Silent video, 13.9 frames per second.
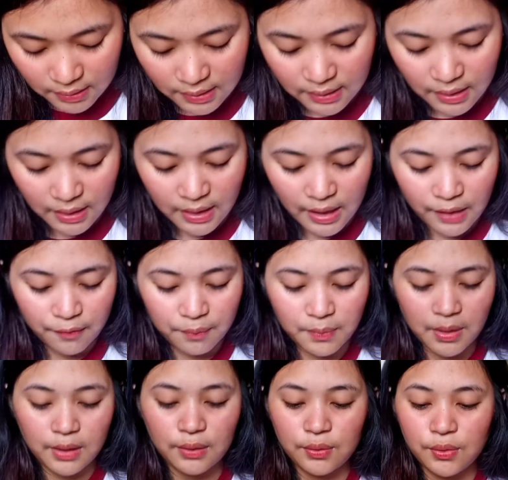Then I have
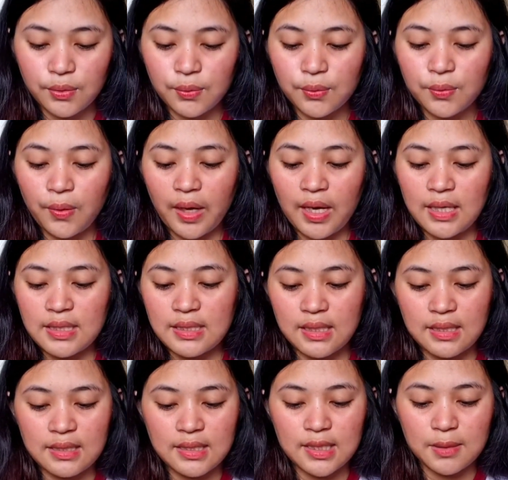my two
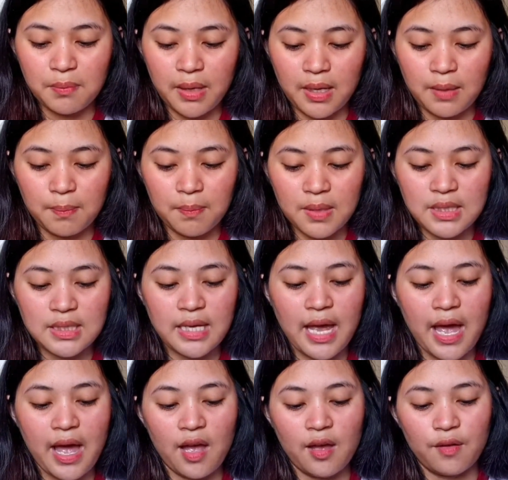essence, my
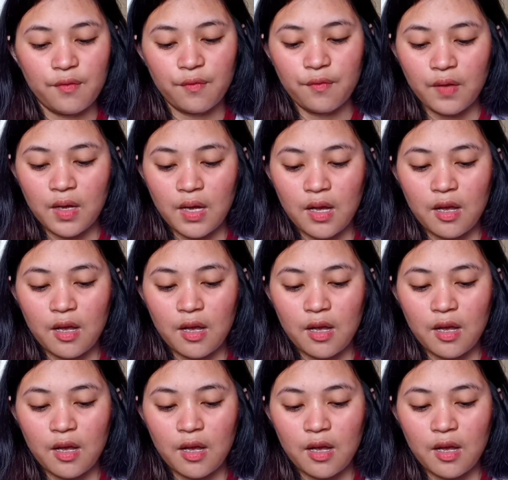must-have